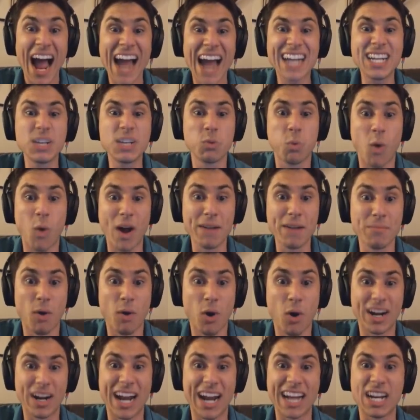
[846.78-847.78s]
I need one
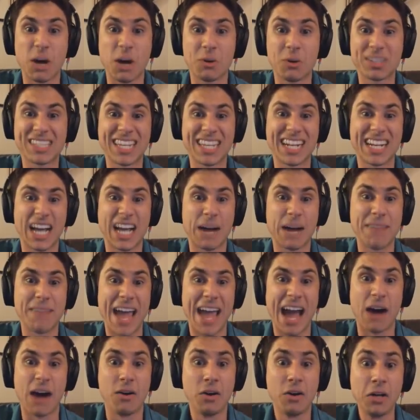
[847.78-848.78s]
more, and I know it's gonna come
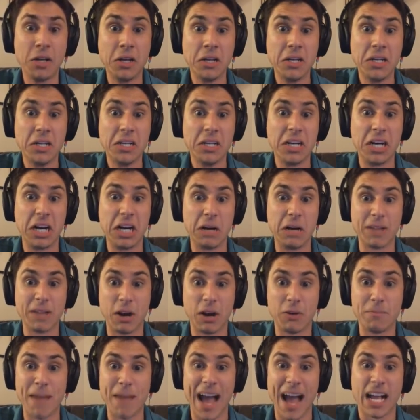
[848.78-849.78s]
now. Oh, I'm
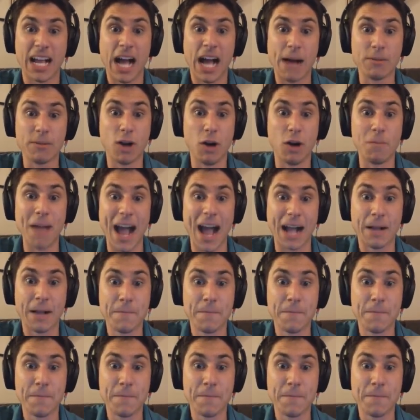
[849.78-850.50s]
going back. I'm going back.